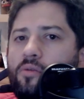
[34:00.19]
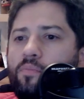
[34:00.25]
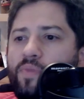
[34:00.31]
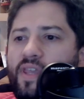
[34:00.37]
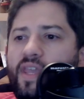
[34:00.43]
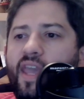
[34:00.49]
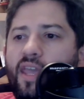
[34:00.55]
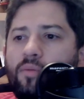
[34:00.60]

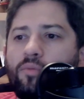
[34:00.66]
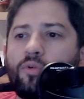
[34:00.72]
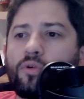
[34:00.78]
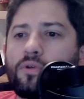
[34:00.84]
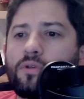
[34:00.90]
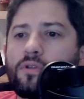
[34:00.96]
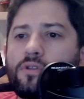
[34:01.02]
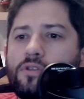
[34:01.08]
be
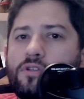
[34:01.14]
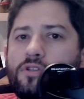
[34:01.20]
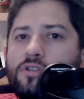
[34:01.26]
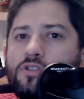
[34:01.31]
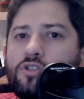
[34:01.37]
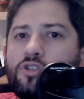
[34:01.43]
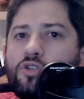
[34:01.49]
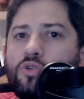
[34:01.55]
able
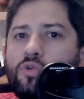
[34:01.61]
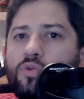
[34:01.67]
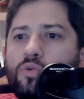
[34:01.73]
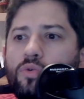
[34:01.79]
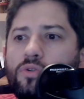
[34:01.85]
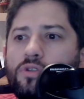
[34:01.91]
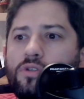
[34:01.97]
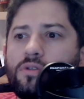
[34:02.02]

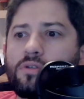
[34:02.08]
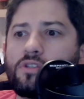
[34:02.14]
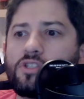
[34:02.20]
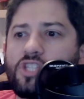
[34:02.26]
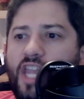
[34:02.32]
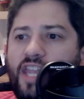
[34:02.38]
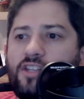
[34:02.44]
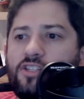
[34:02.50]
to
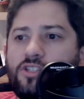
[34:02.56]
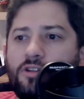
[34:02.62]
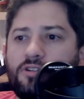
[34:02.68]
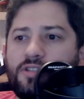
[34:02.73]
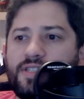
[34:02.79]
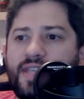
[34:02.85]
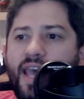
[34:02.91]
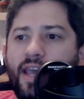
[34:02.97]
change
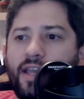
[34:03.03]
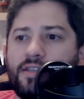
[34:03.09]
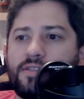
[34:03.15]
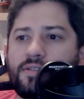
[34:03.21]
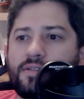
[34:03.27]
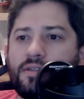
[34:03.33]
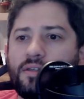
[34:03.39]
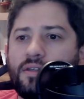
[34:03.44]
their
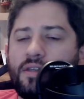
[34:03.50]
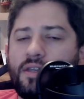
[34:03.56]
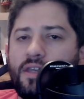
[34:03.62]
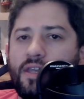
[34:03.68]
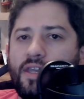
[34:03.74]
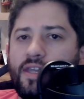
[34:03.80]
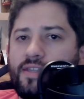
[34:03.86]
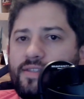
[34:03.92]
sex?
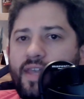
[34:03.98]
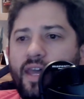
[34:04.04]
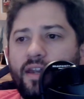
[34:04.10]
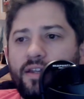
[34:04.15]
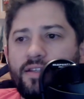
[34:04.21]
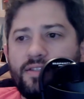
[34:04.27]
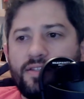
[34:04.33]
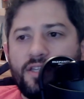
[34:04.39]
Is that
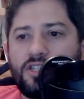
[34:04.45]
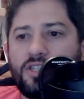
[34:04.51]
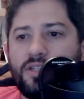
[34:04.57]
a decision